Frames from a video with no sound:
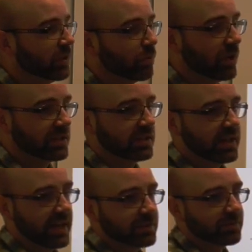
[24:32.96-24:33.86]
one's an
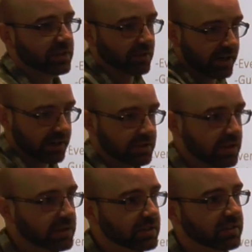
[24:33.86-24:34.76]
enhancement in guided
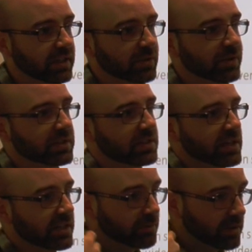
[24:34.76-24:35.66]
search, the other one's an
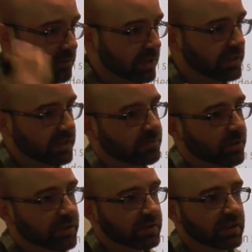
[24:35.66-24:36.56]
enhancement in preattentive
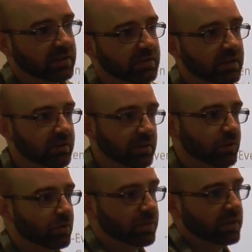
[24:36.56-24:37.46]
processing, and it
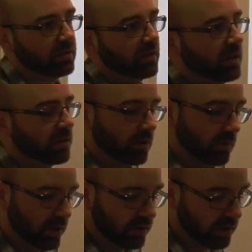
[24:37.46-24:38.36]
could be either the
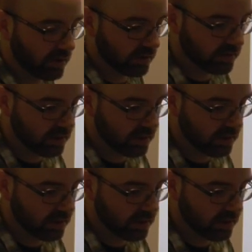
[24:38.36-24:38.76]
one or the other.